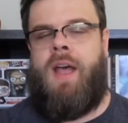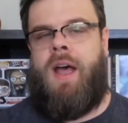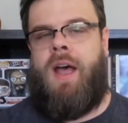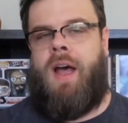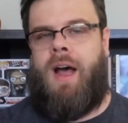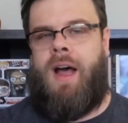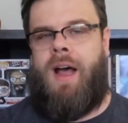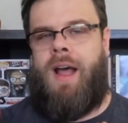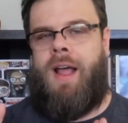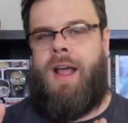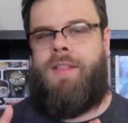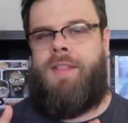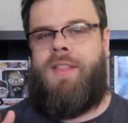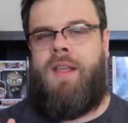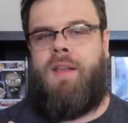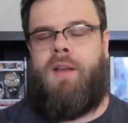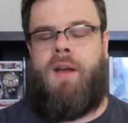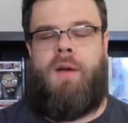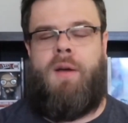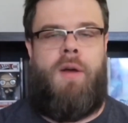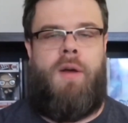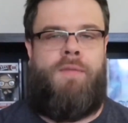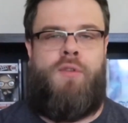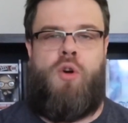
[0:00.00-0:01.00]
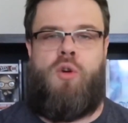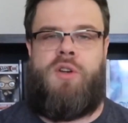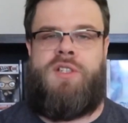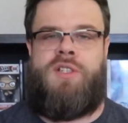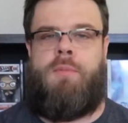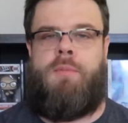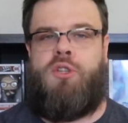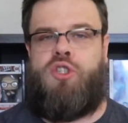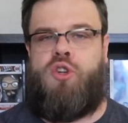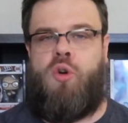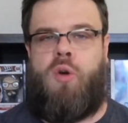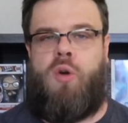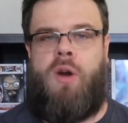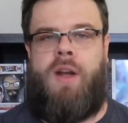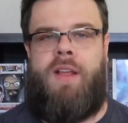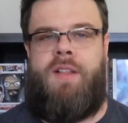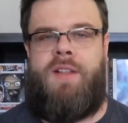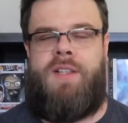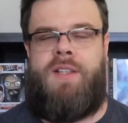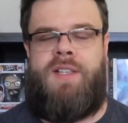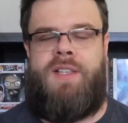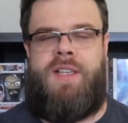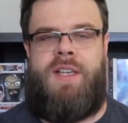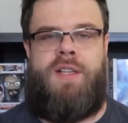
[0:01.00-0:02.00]
I think, of course, the majority of
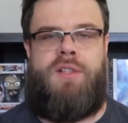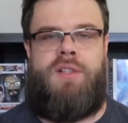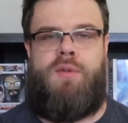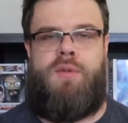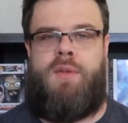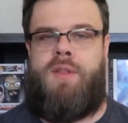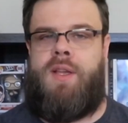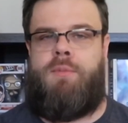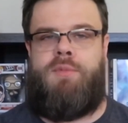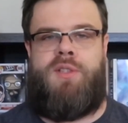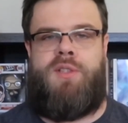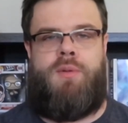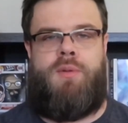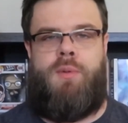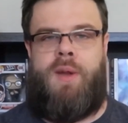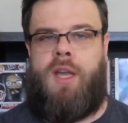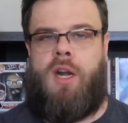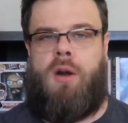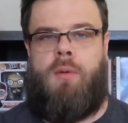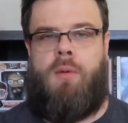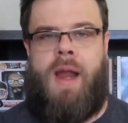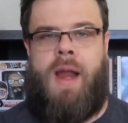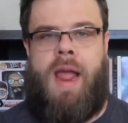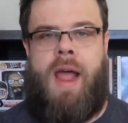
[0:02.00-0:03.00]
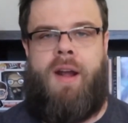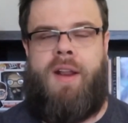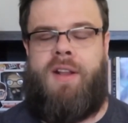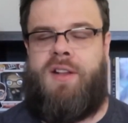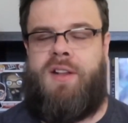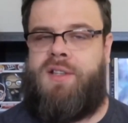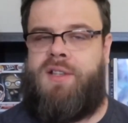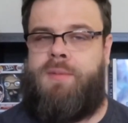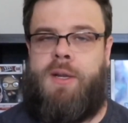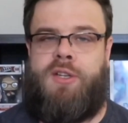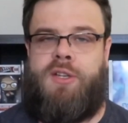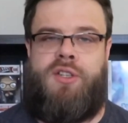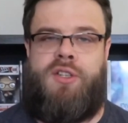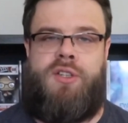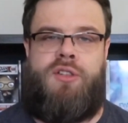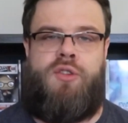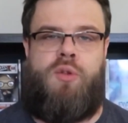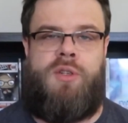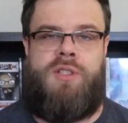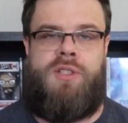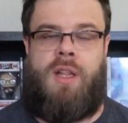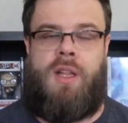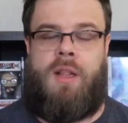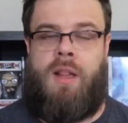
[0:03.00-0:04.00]
the scenes with him swinging around, and especially
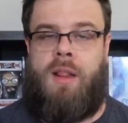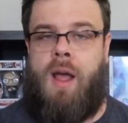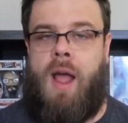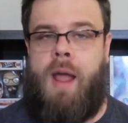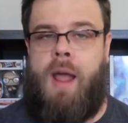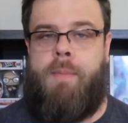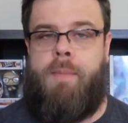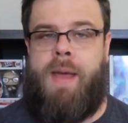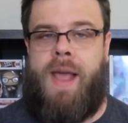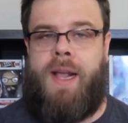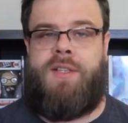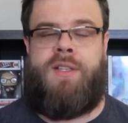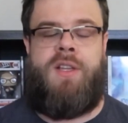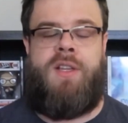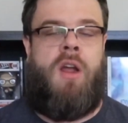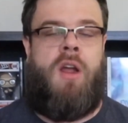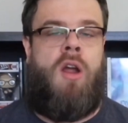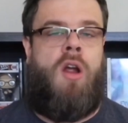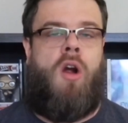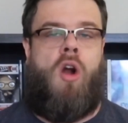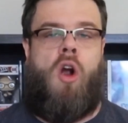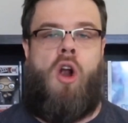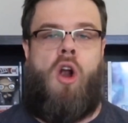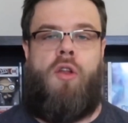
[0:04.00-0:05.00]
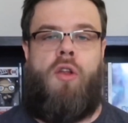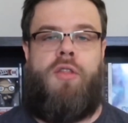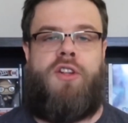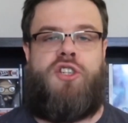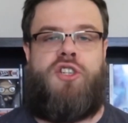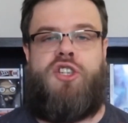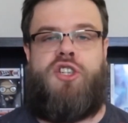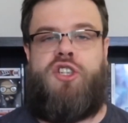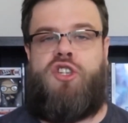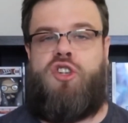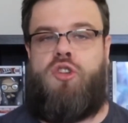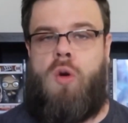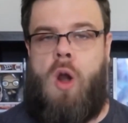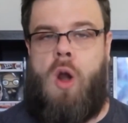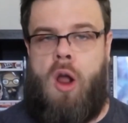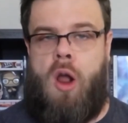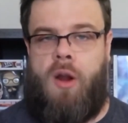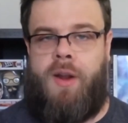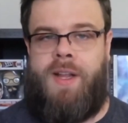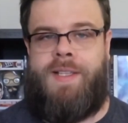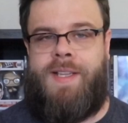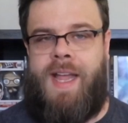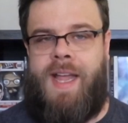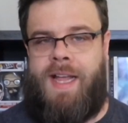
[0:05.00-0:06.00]
towards the climax, are the
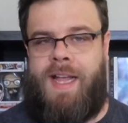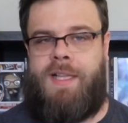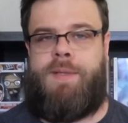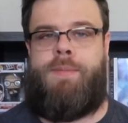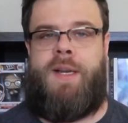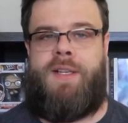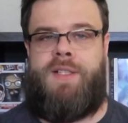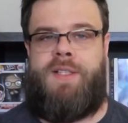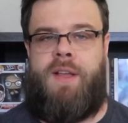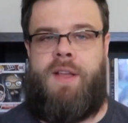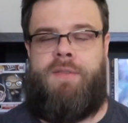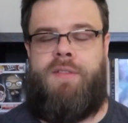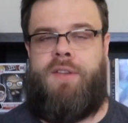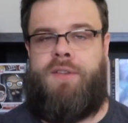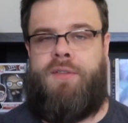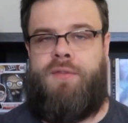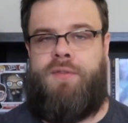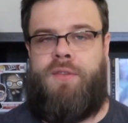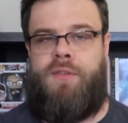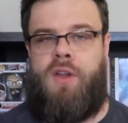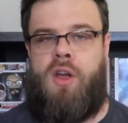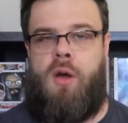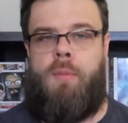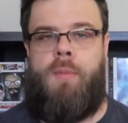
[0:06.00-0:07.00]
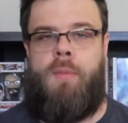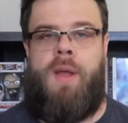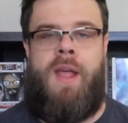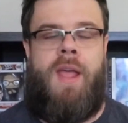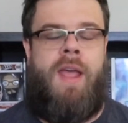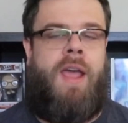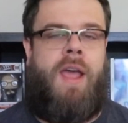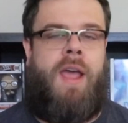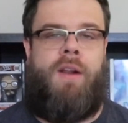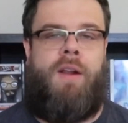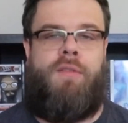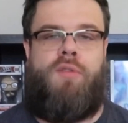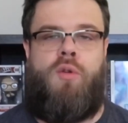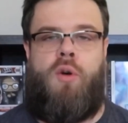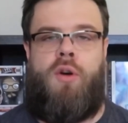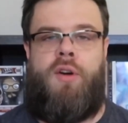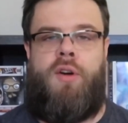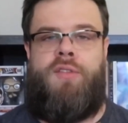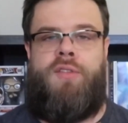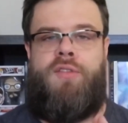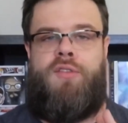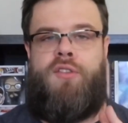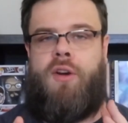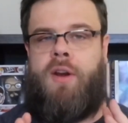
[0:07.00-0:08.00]
strongest aspects of this film. And of
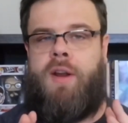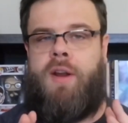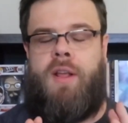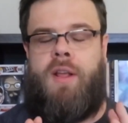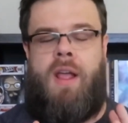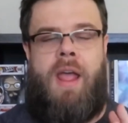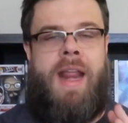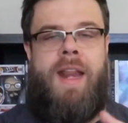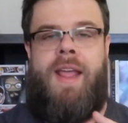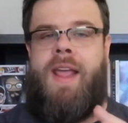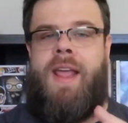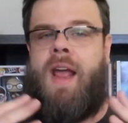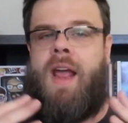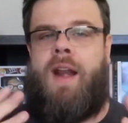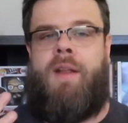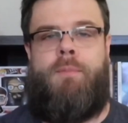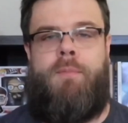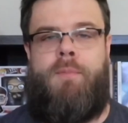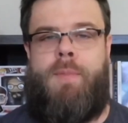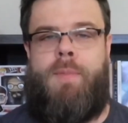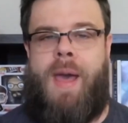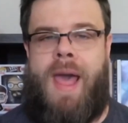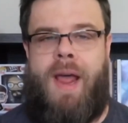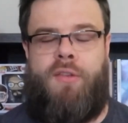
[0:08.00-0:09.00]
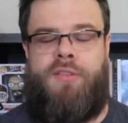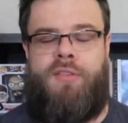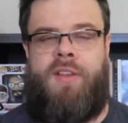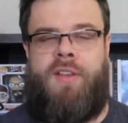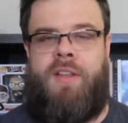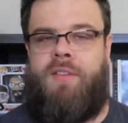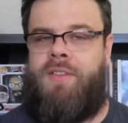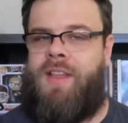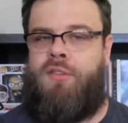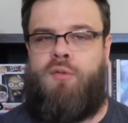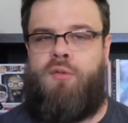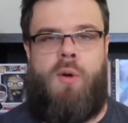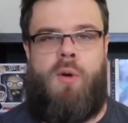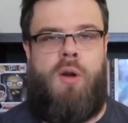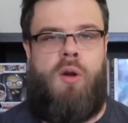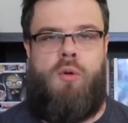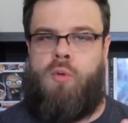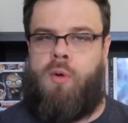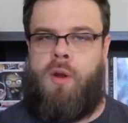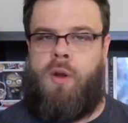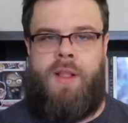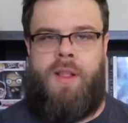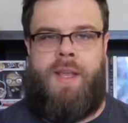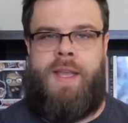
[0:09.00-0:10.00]
course, during any kind of battle scene, that's where it
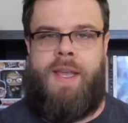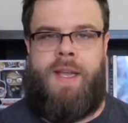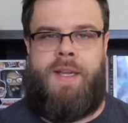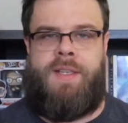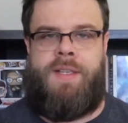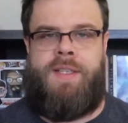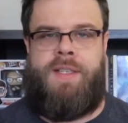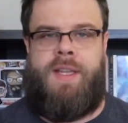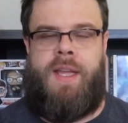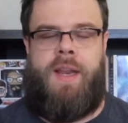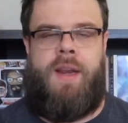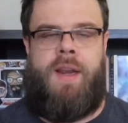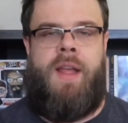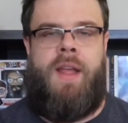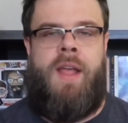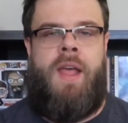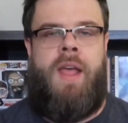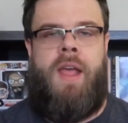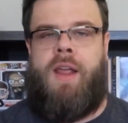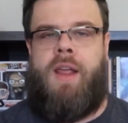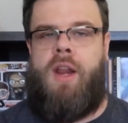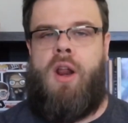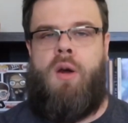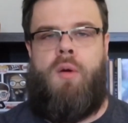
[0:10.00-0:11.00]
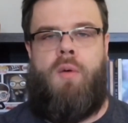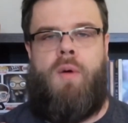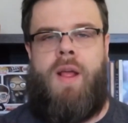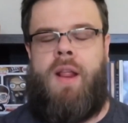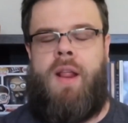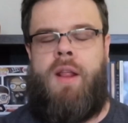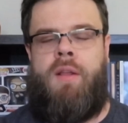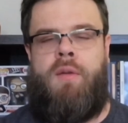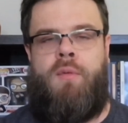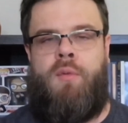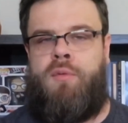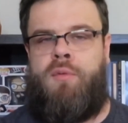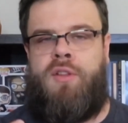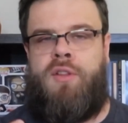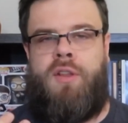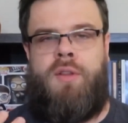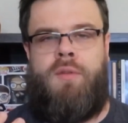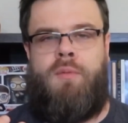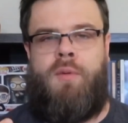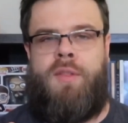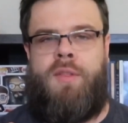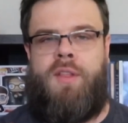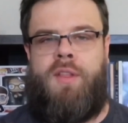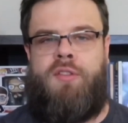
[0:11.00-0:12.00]
really kicks in. You know,
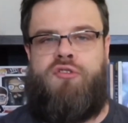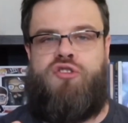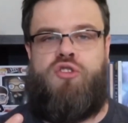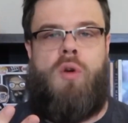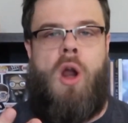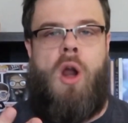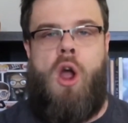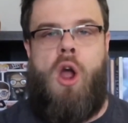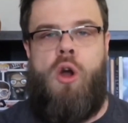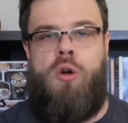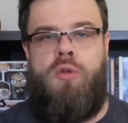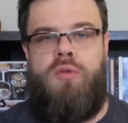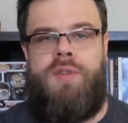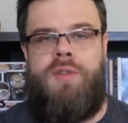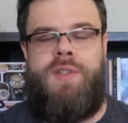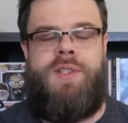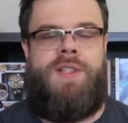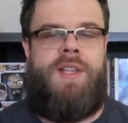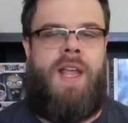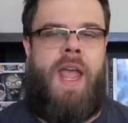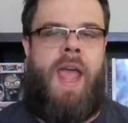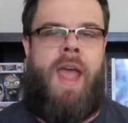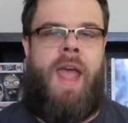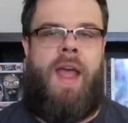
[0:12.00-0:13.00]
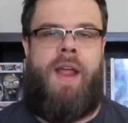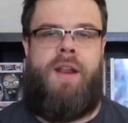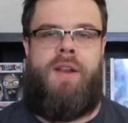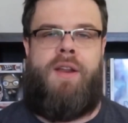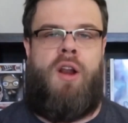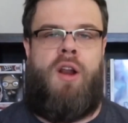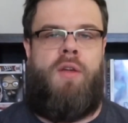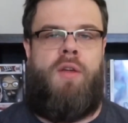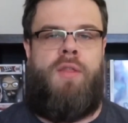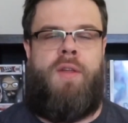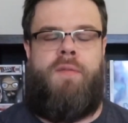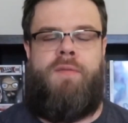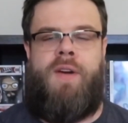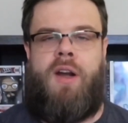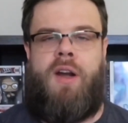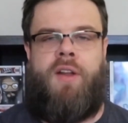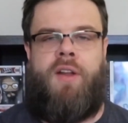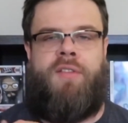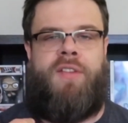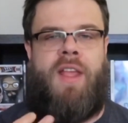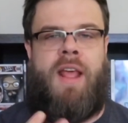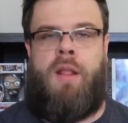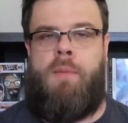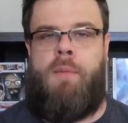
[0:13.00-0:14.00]
with the drones and, you know, the
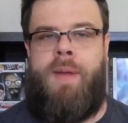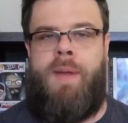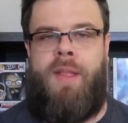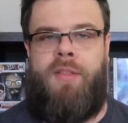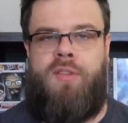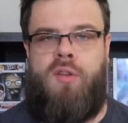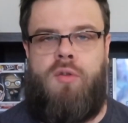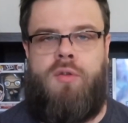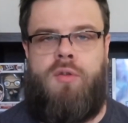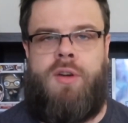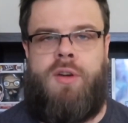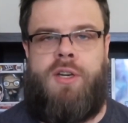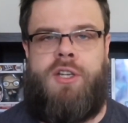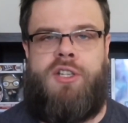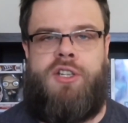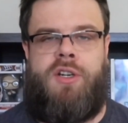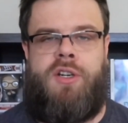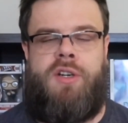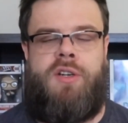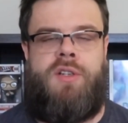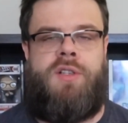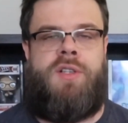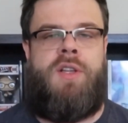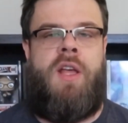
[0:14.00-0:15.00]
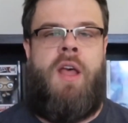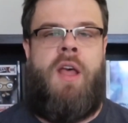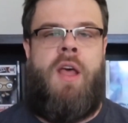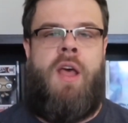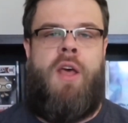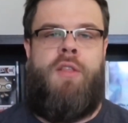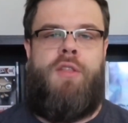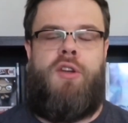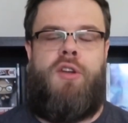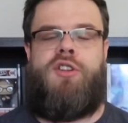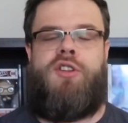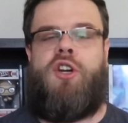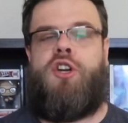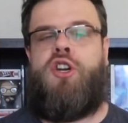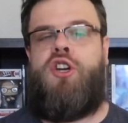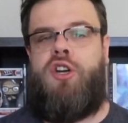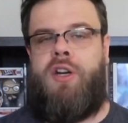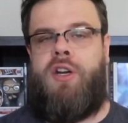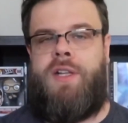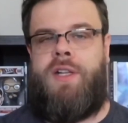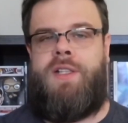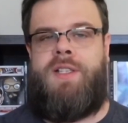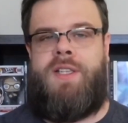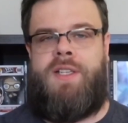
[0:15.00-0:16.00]
various elemental creatures, those are
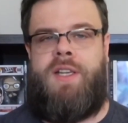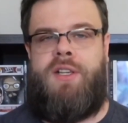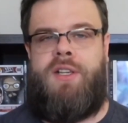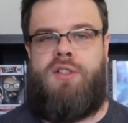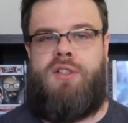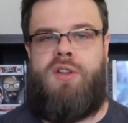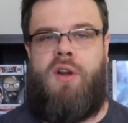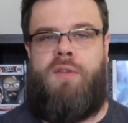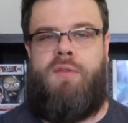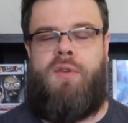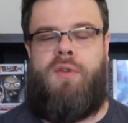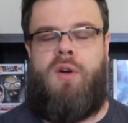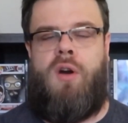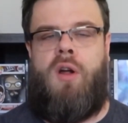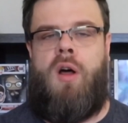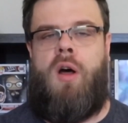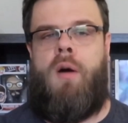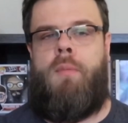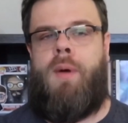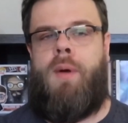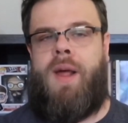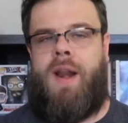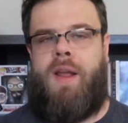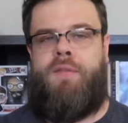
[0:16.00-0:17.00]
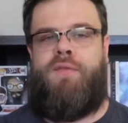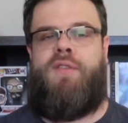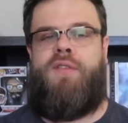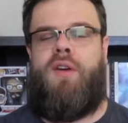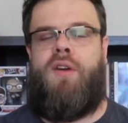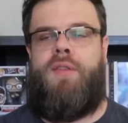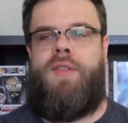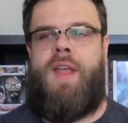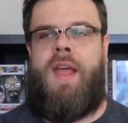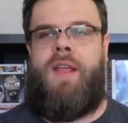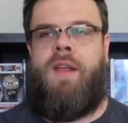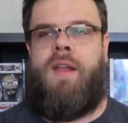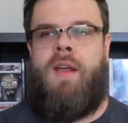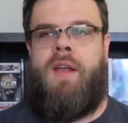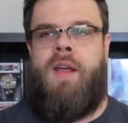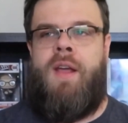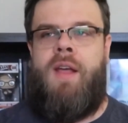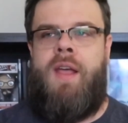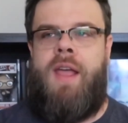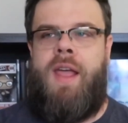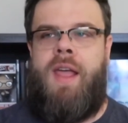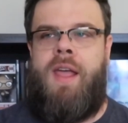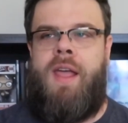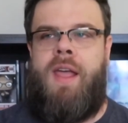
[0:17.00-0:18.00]
good scenes overall. But I feel that
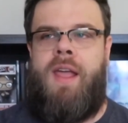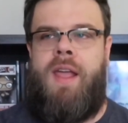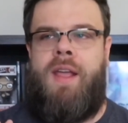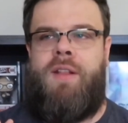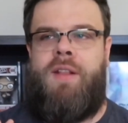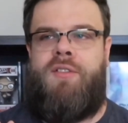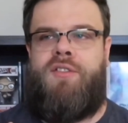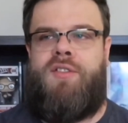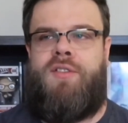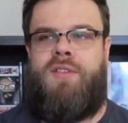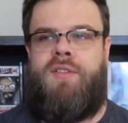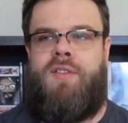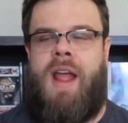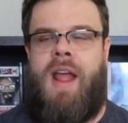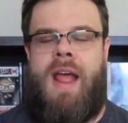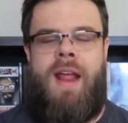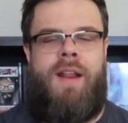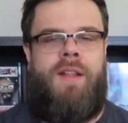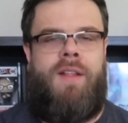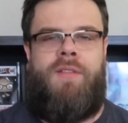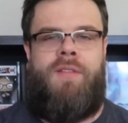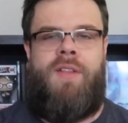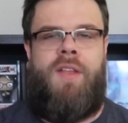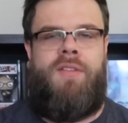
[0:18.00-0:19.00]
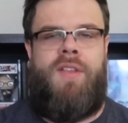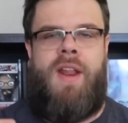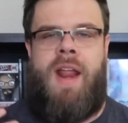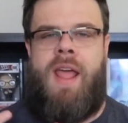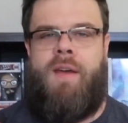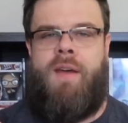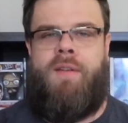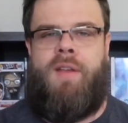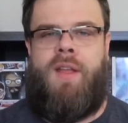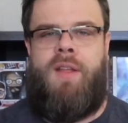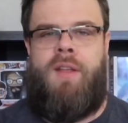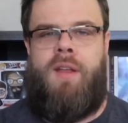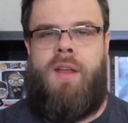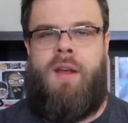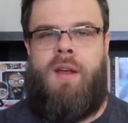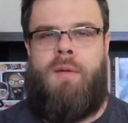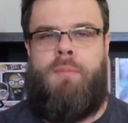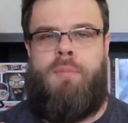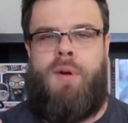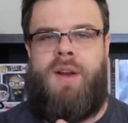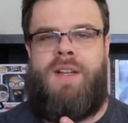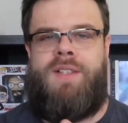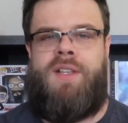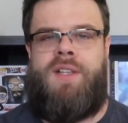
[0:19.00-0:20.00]
it doesn't
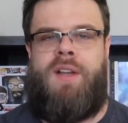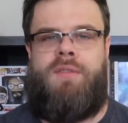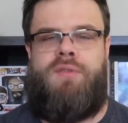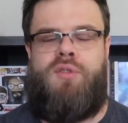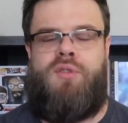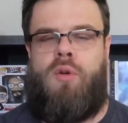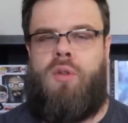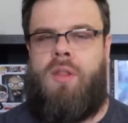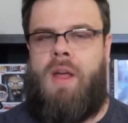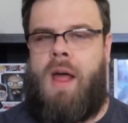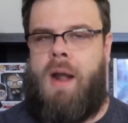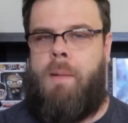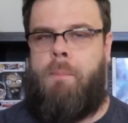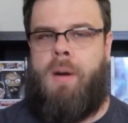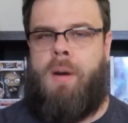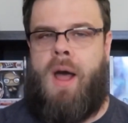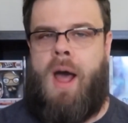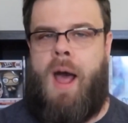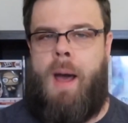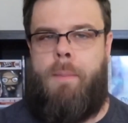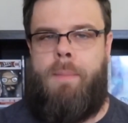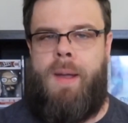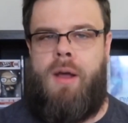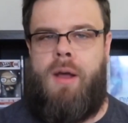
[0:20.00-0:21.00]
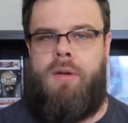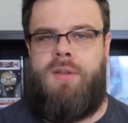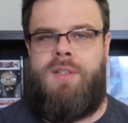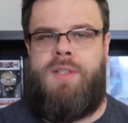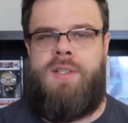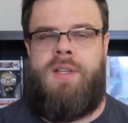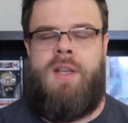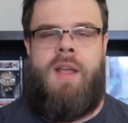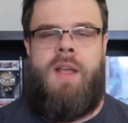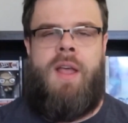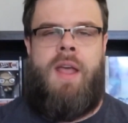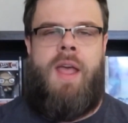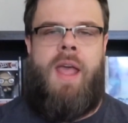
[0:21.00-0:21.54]
bring itself to a lot of pop-outs.